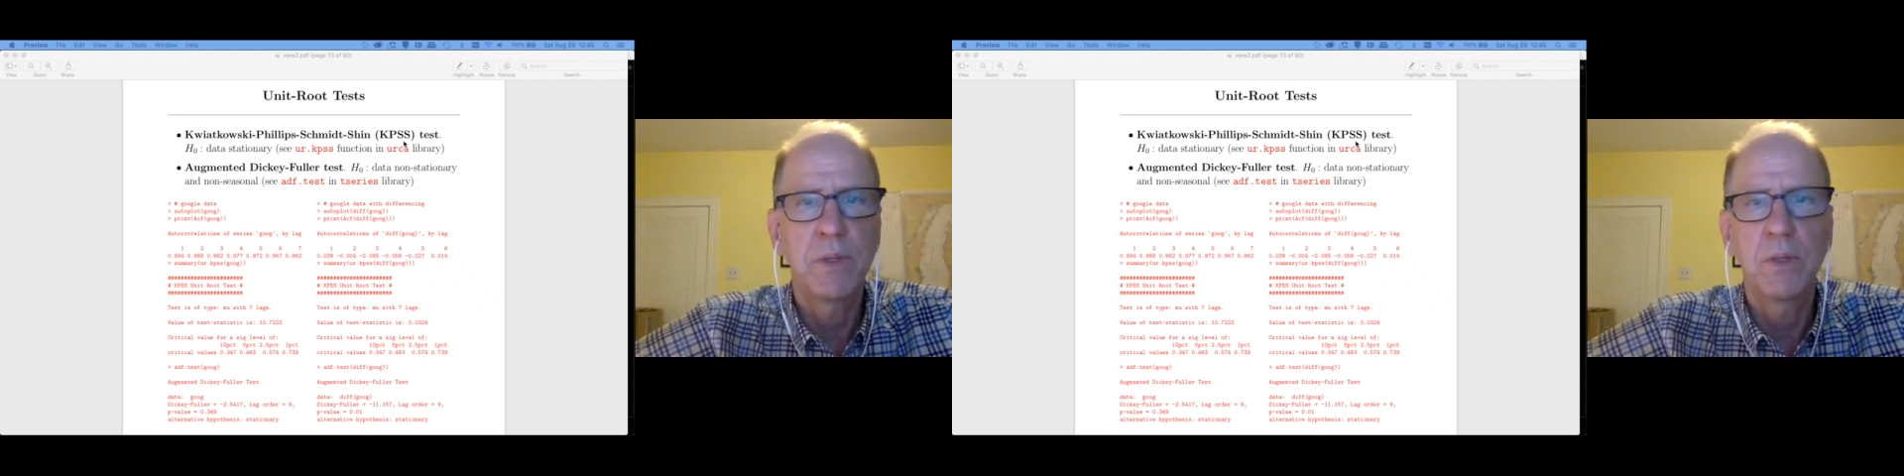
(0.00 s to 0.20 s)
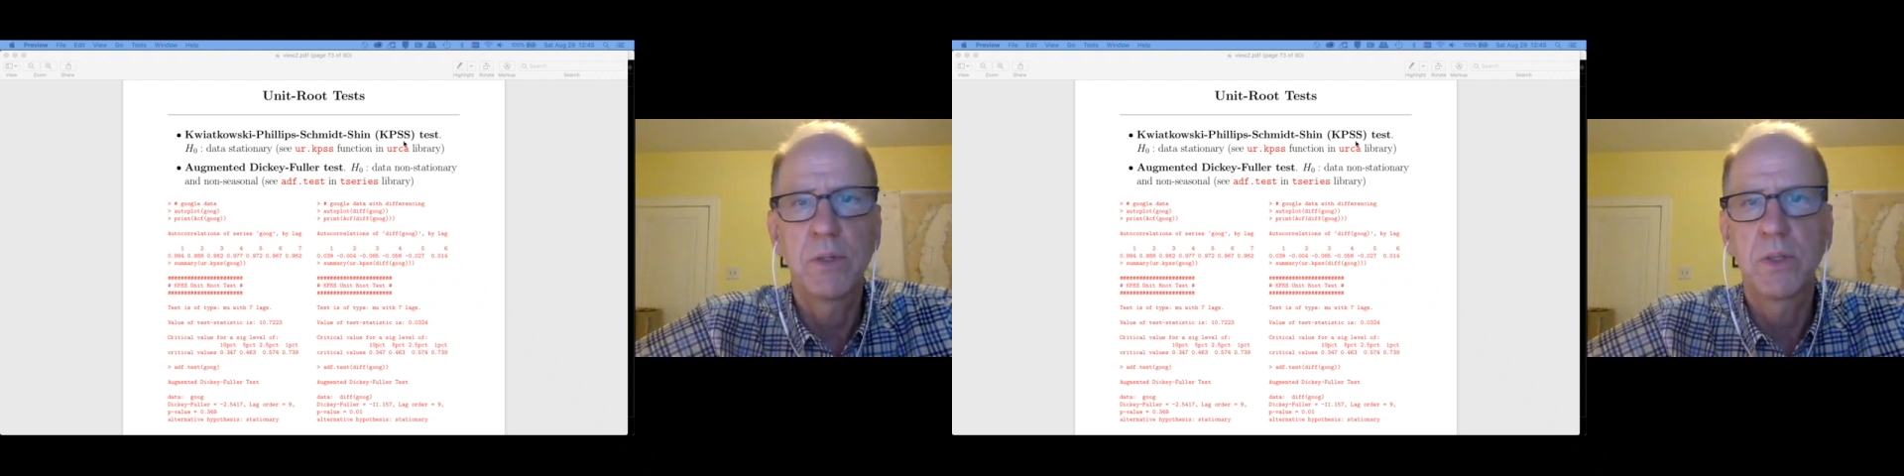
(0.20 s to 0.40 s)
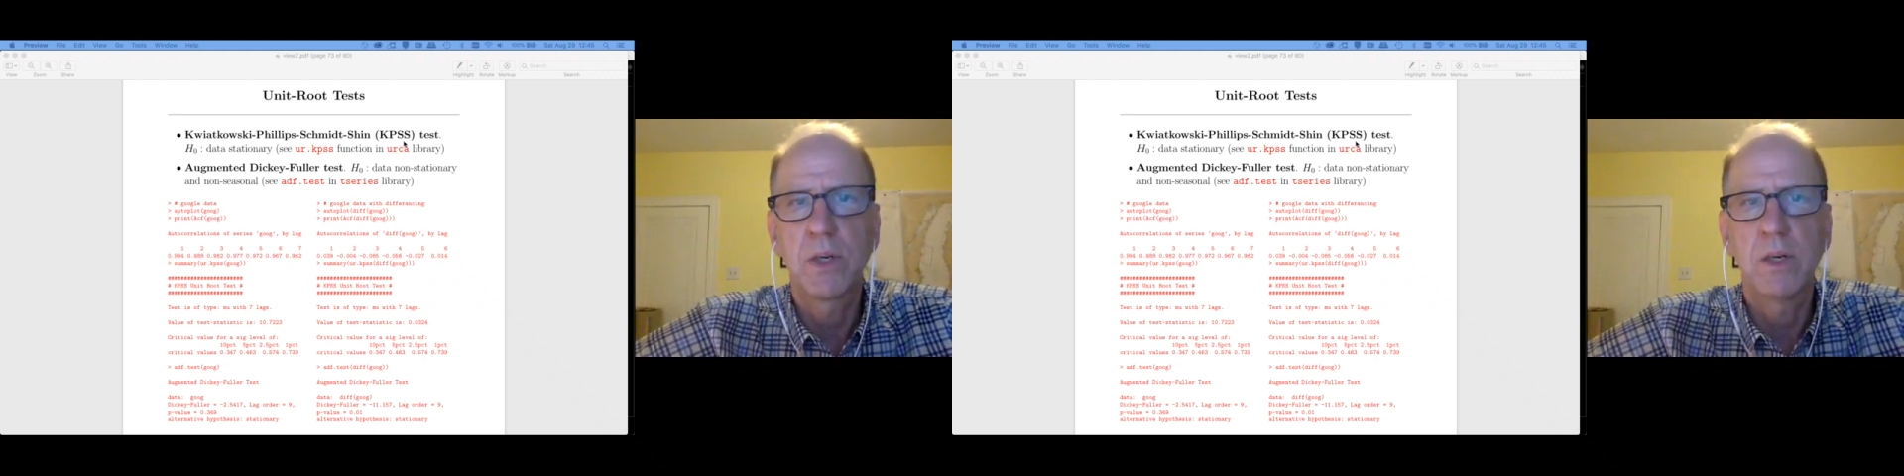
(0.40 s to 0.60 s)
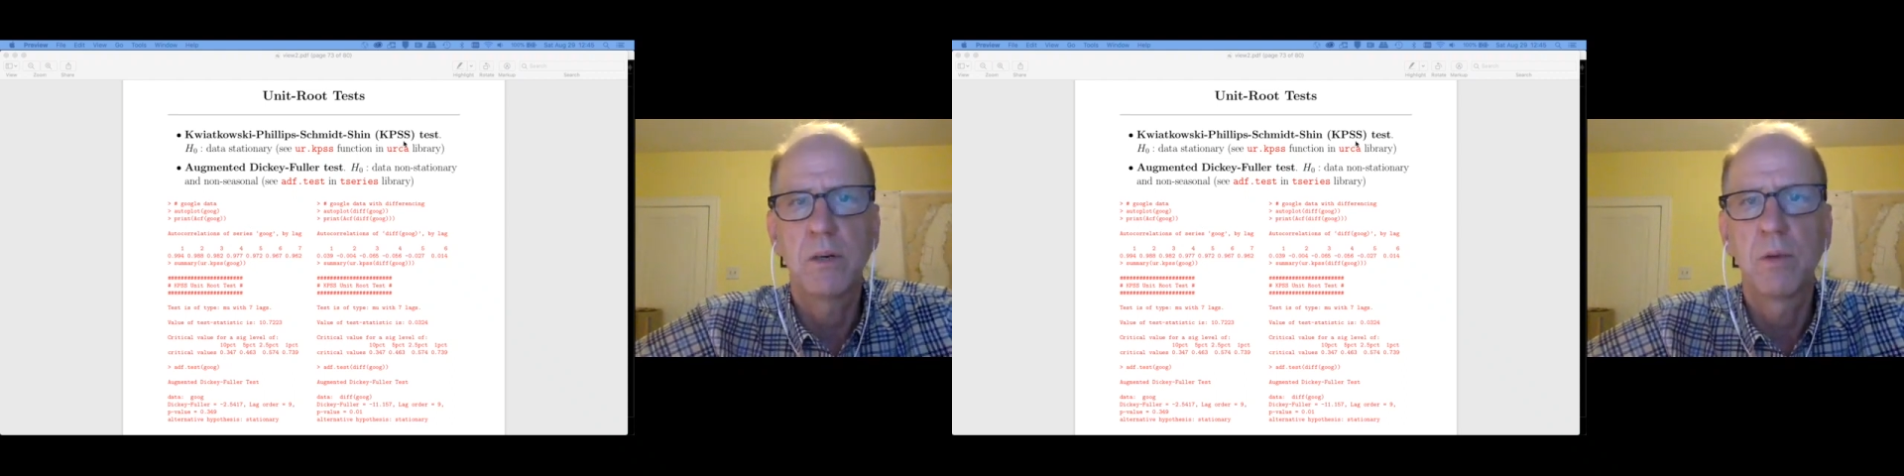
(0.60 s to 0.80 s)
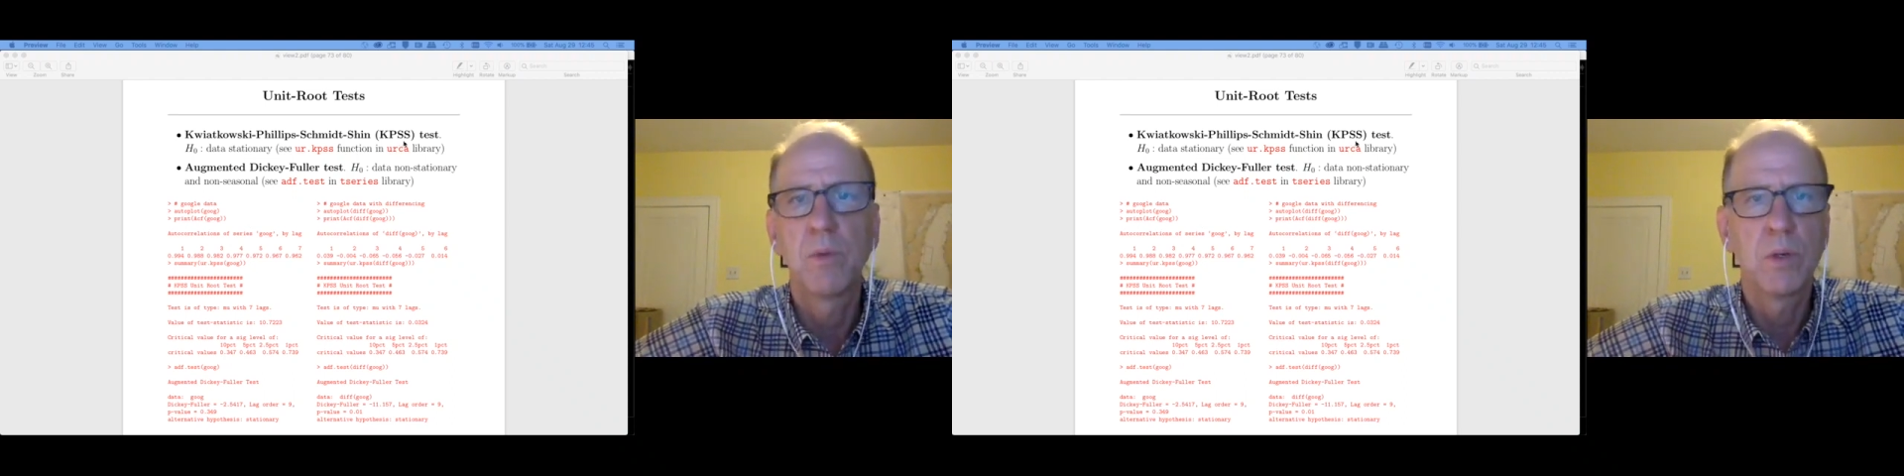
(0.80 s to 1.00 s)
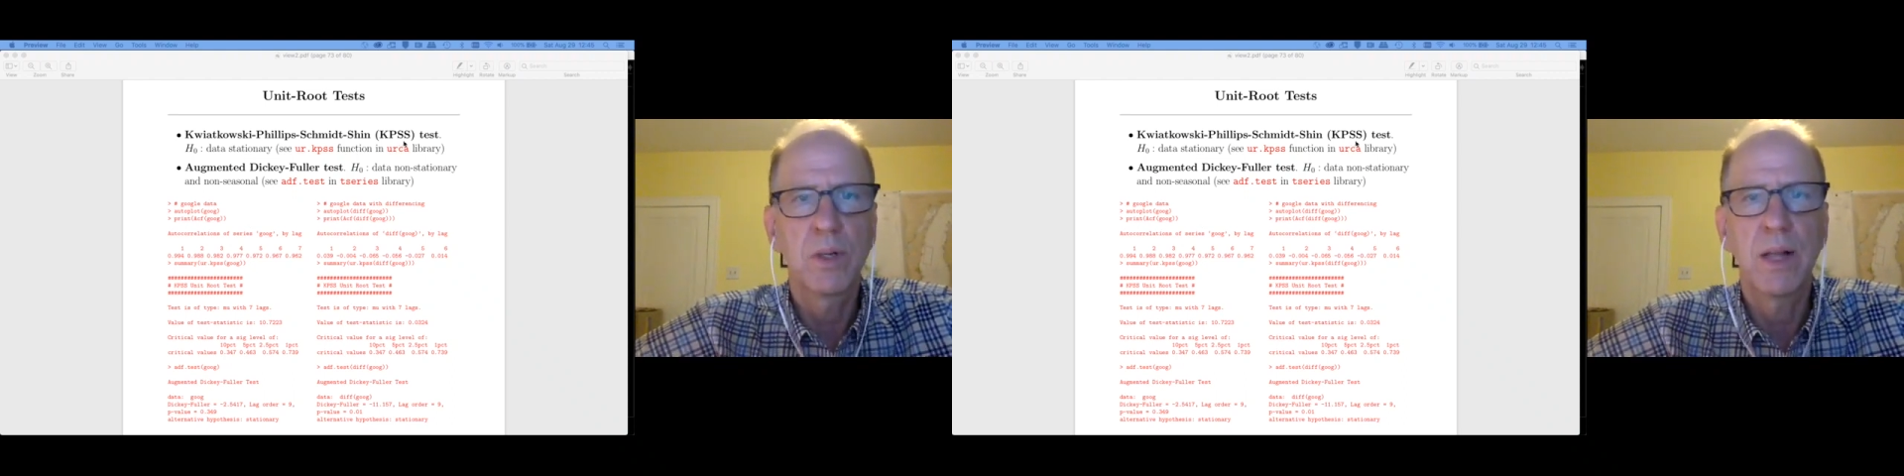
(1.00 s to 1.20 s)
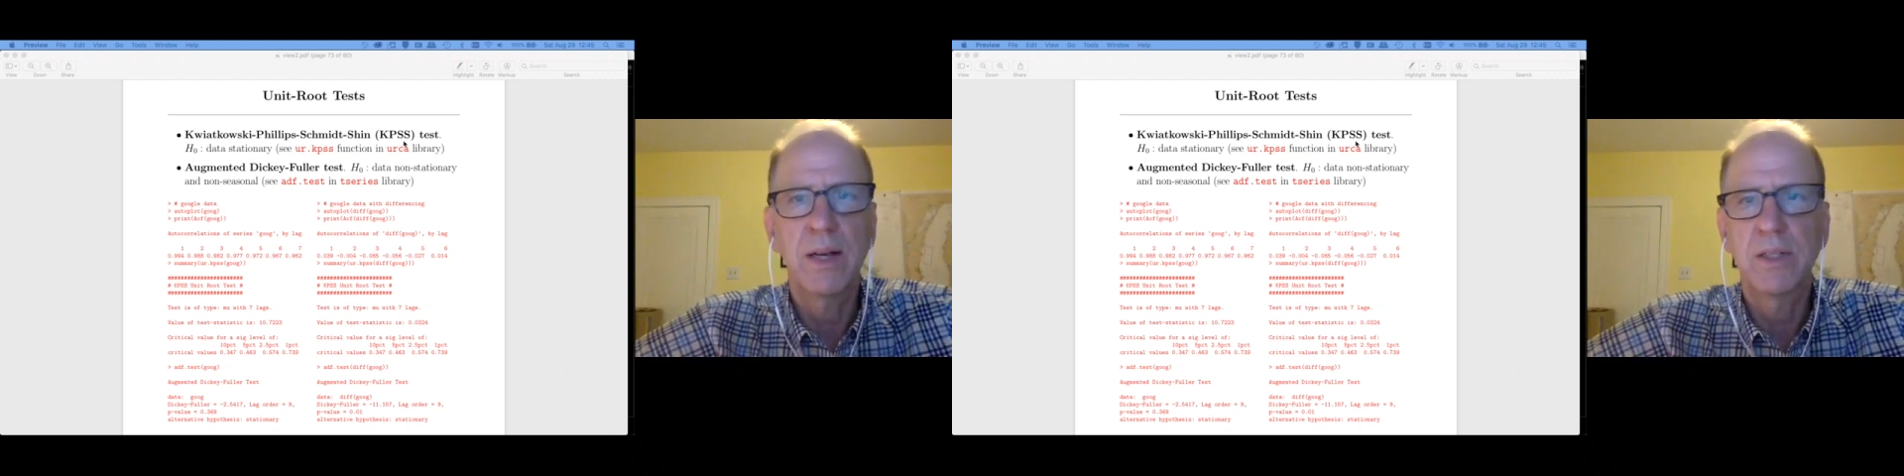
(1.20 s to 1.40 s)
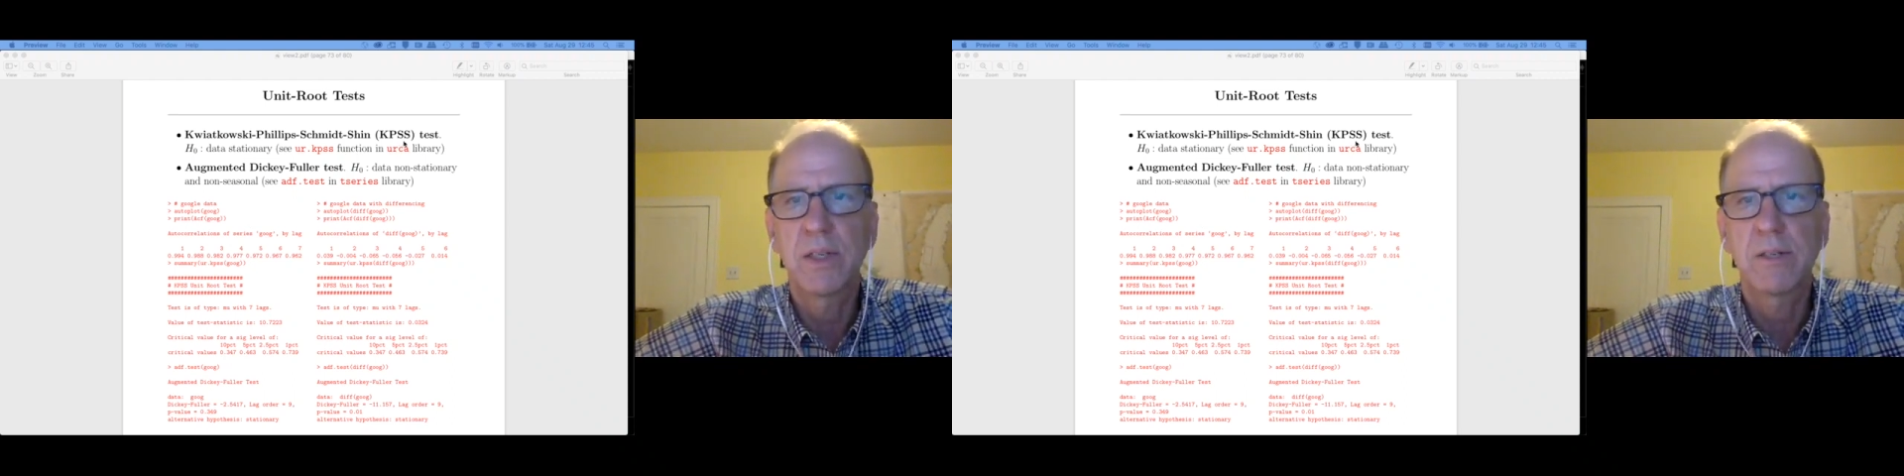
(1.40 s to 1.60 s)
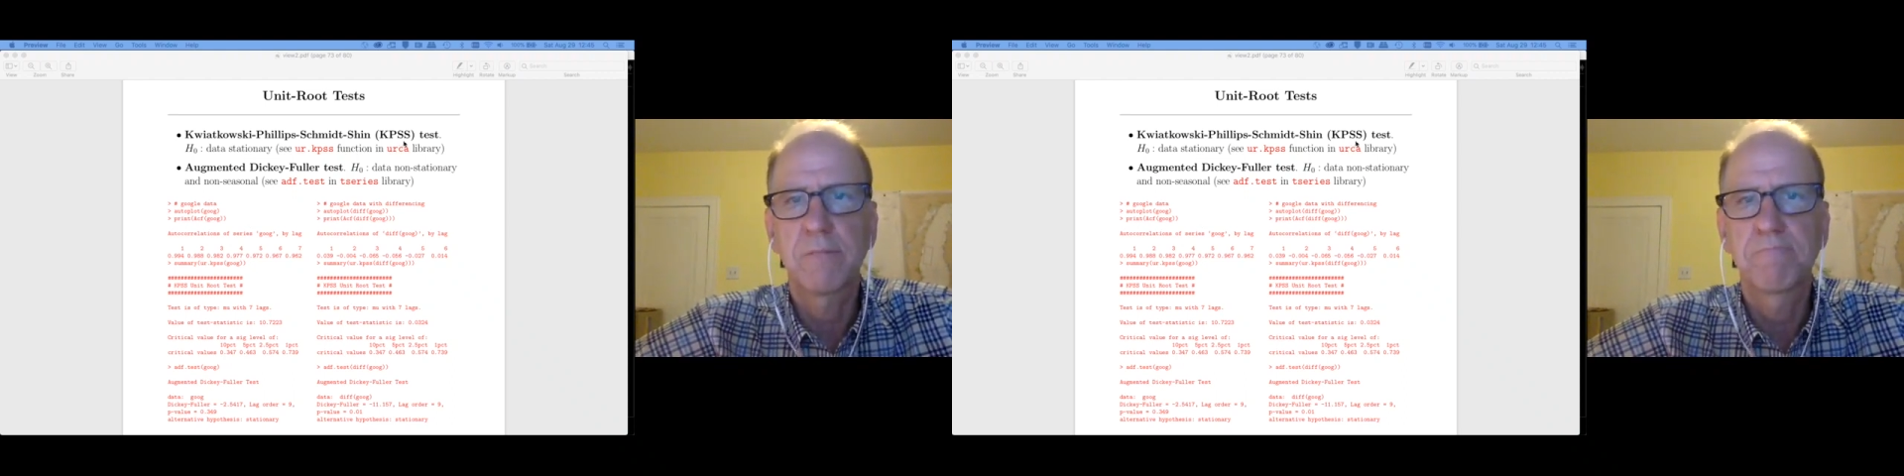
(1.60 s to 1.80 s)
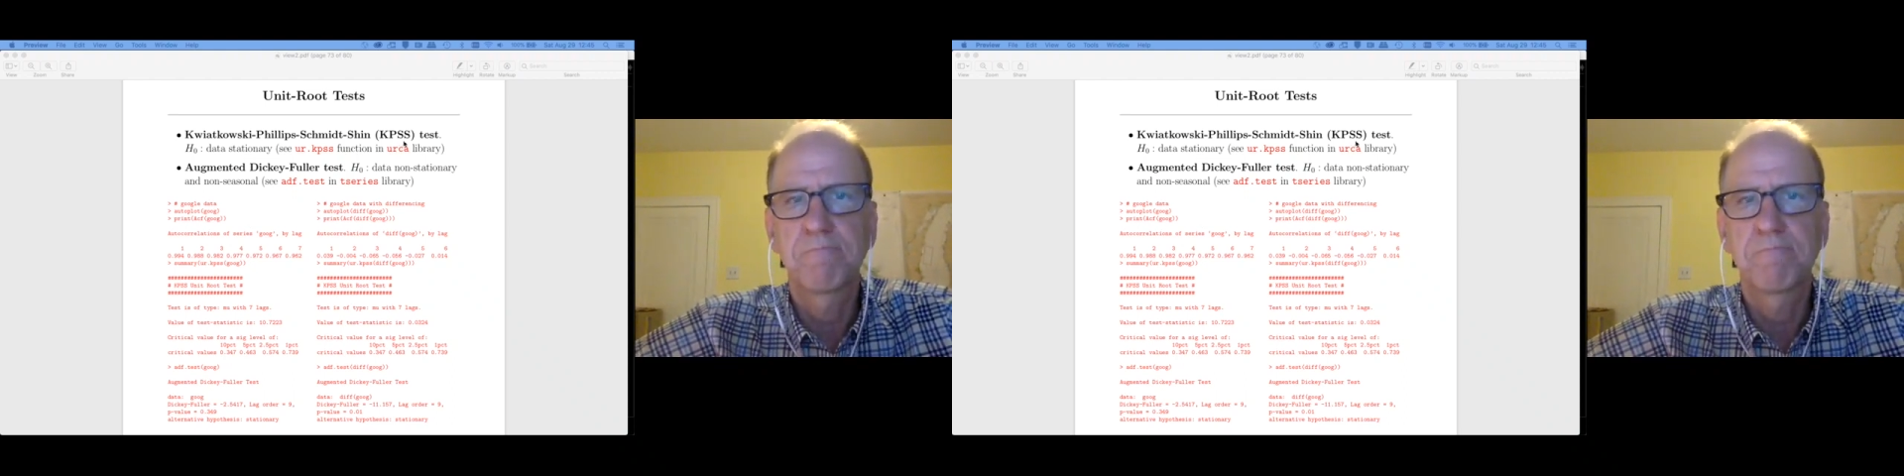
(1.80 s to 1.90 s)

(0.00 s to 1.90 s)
is a real classic,